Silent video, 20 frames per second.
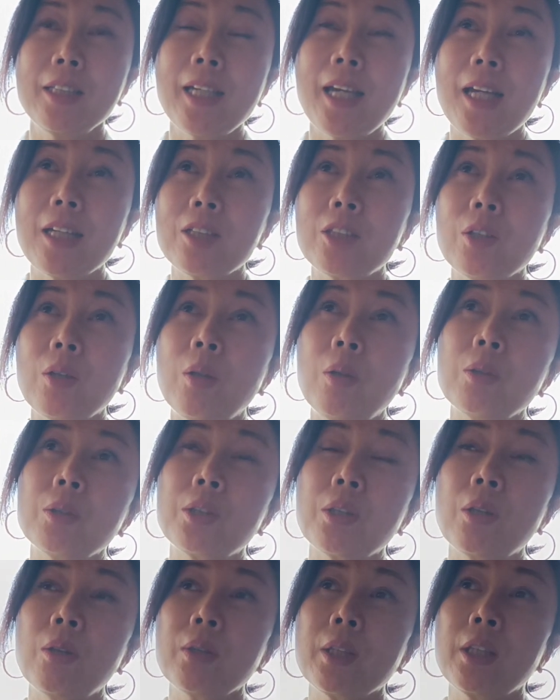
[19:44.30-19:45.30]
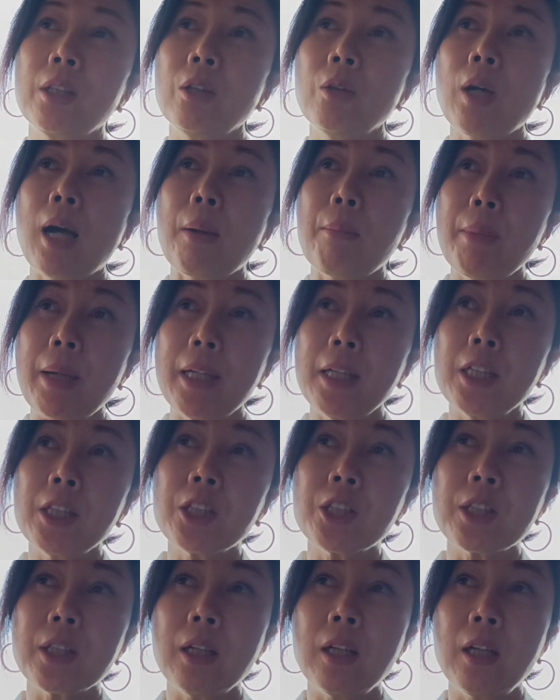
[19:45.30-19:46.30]
Yeah, so you know, I
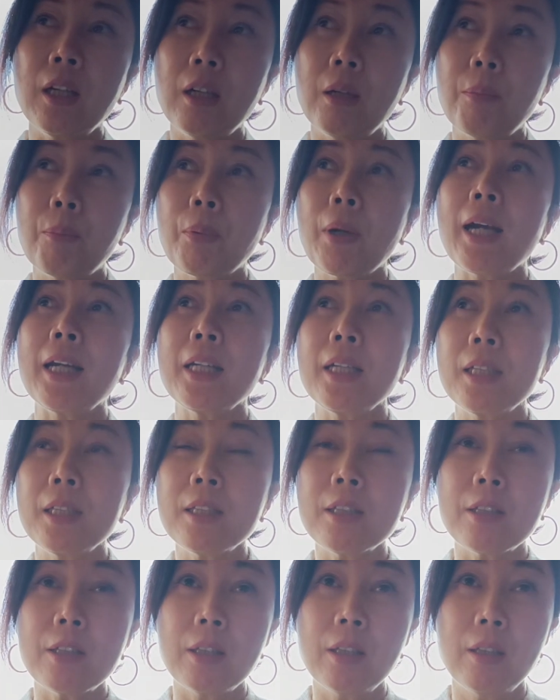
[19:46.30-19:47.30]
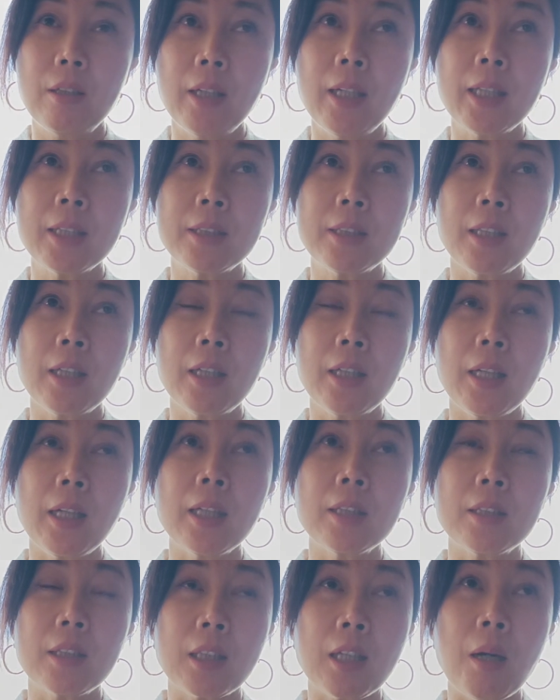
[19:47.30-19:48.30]
manage Bright East.
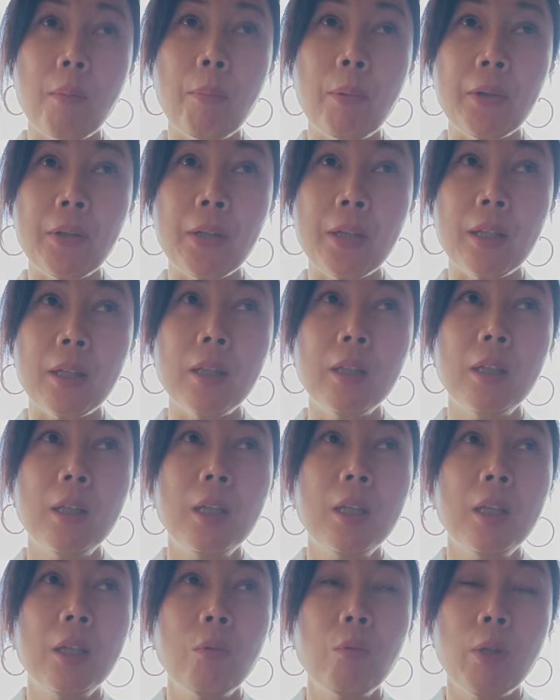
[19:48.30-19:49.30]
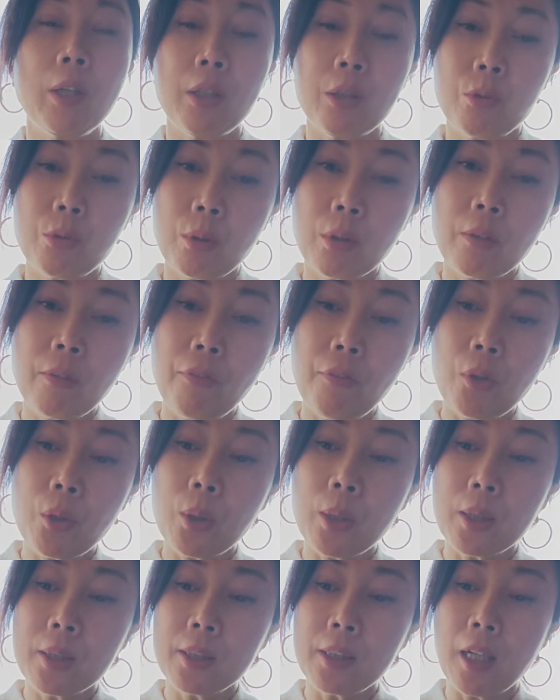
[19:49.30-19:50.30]
It's a company. We sort of
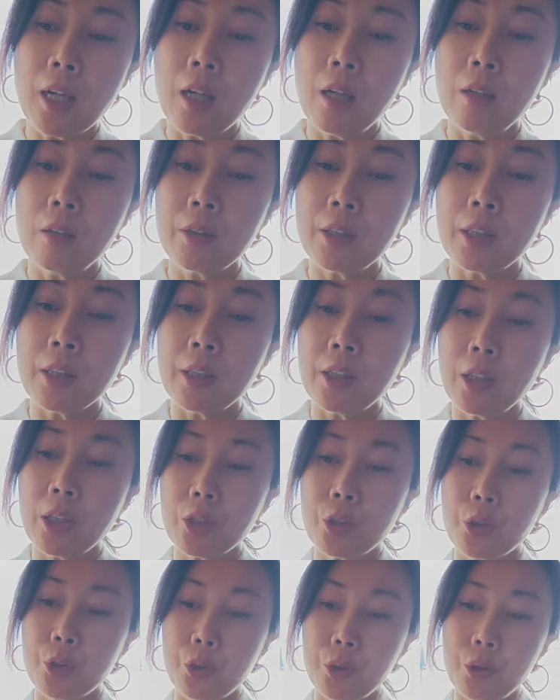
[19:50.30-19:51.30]
focus on the